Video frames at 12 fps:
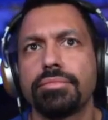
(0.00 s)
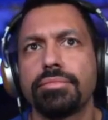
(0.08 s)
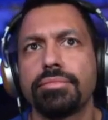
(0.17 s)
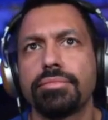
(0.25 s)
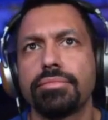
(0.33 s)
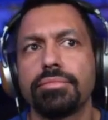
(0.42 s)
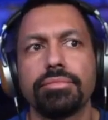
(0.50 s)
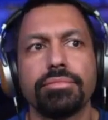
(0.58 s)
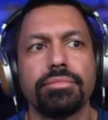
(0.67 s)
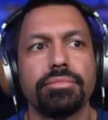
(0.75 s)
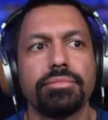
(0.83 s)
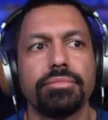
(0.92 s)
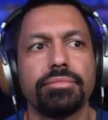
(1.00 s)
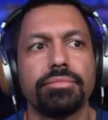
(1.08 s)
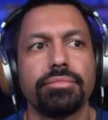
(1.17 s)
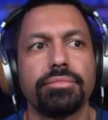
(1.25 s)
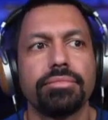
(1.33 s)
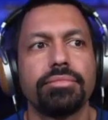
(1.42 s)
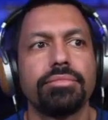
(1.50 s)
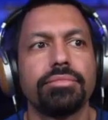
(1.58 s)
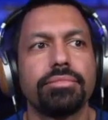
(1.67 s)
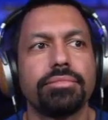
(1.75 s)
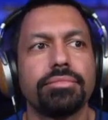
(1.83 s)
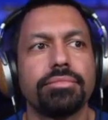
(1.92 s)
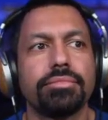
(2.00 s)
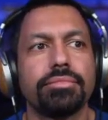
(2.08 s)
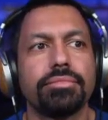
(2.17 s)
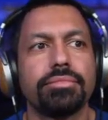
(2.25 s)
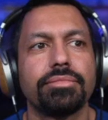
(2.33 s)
(not speaking)